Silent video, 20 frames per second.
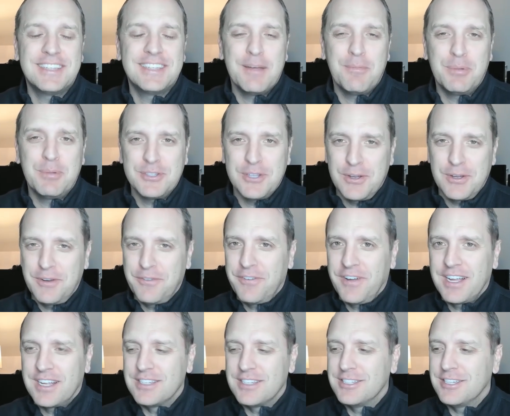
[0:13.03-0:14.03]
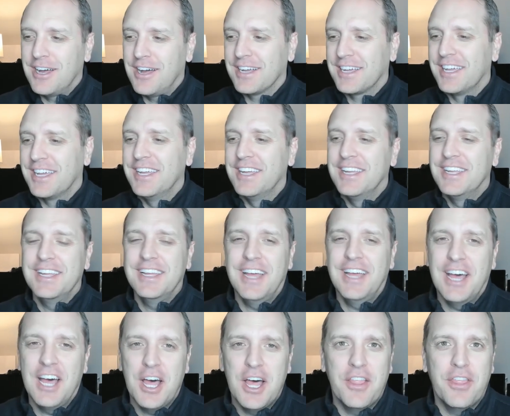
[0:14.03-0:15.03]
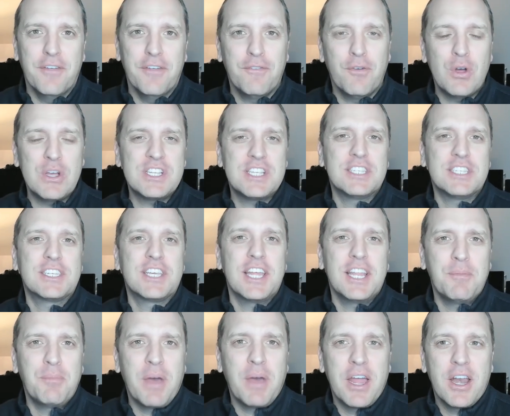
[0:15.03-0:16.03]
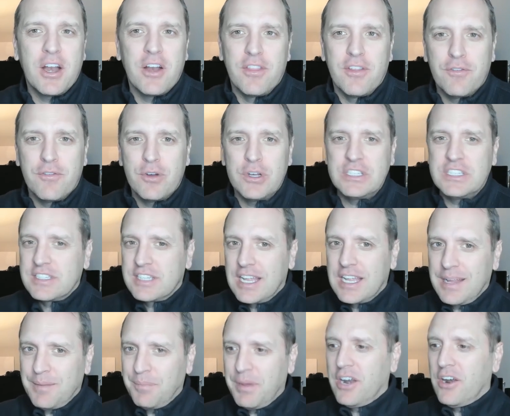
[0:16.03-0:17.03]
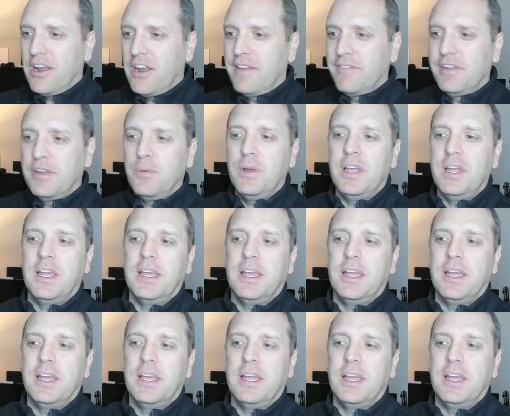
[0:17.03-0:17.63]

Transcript: episode, if I can talk. Uh, the voice is getting better. The voice is getting better every week.